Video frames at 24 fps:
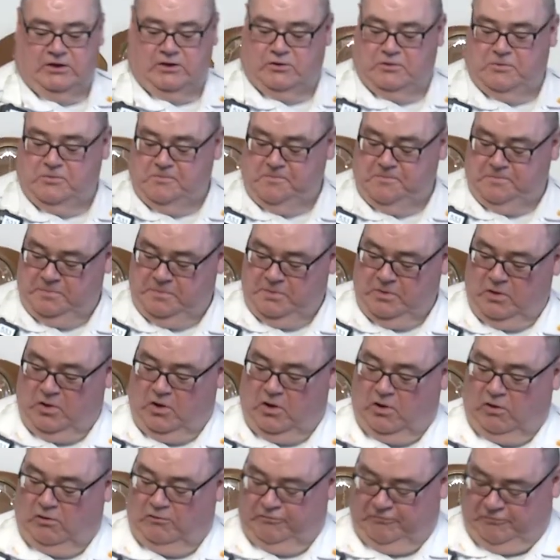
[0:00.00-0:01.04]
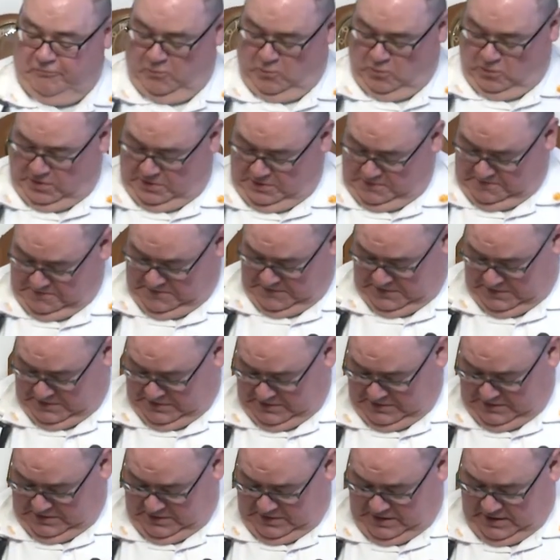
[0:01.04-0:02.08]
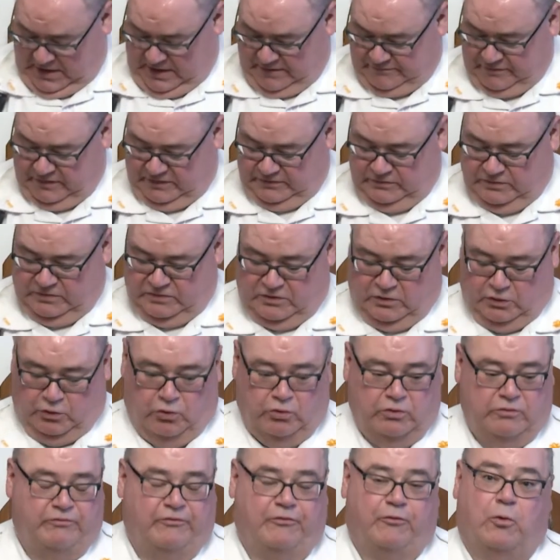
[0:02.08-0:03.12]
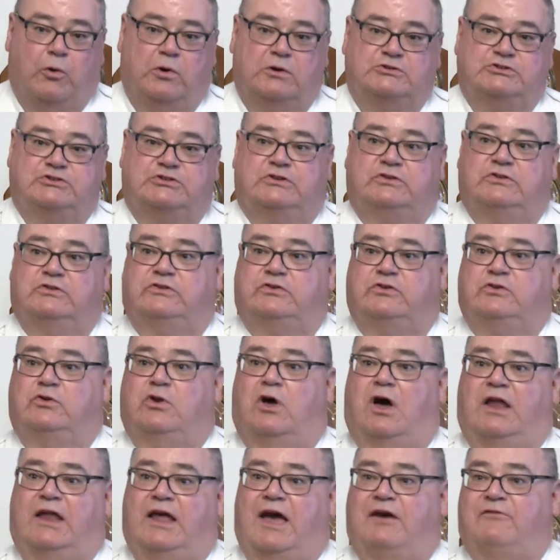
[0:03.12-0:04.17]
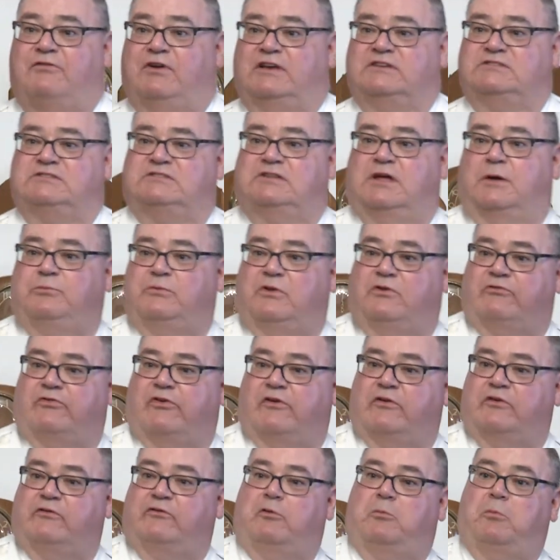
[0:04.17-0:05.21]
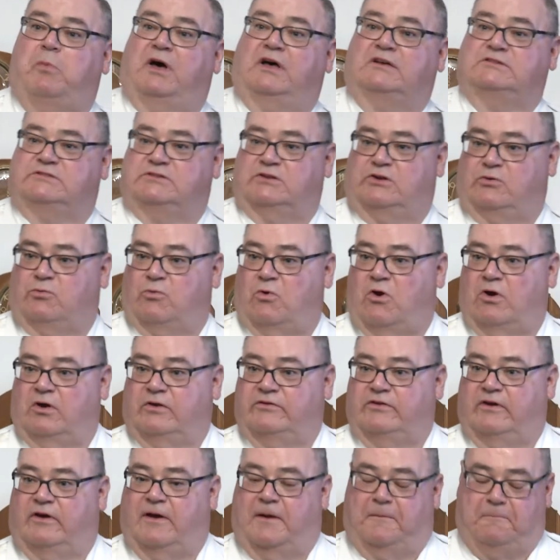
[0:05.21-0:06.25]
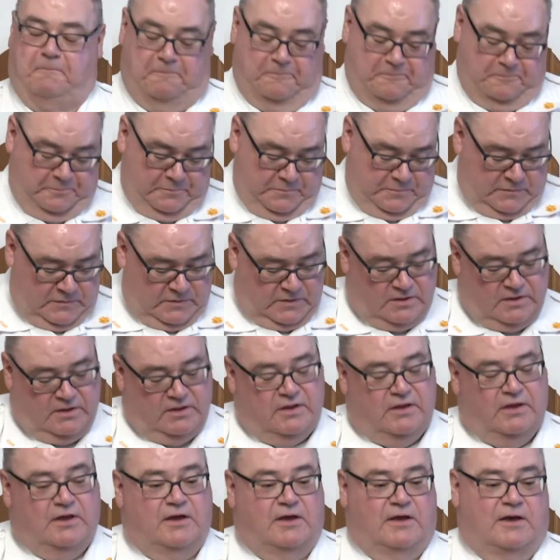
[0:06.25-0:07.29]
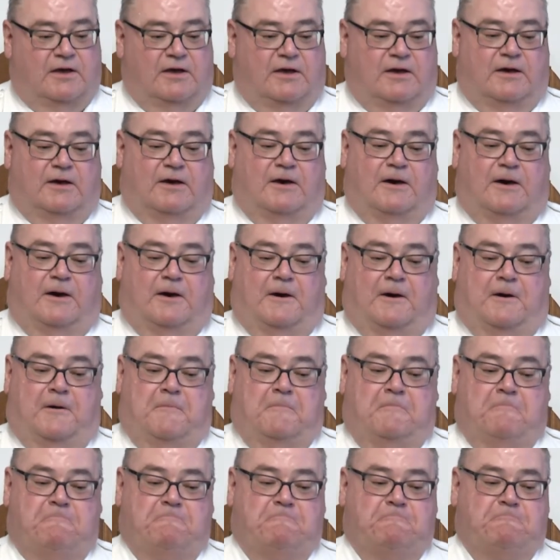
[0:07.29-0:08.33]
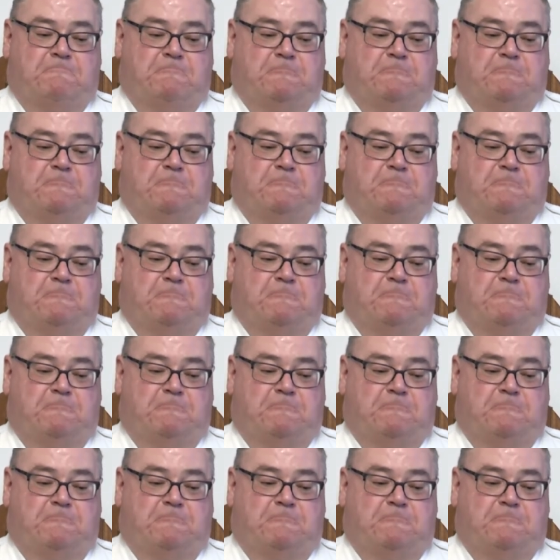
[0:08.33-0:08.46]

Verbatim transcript: you all for having the good fortune to not having stepped in front of a bus at the wrong time. Um,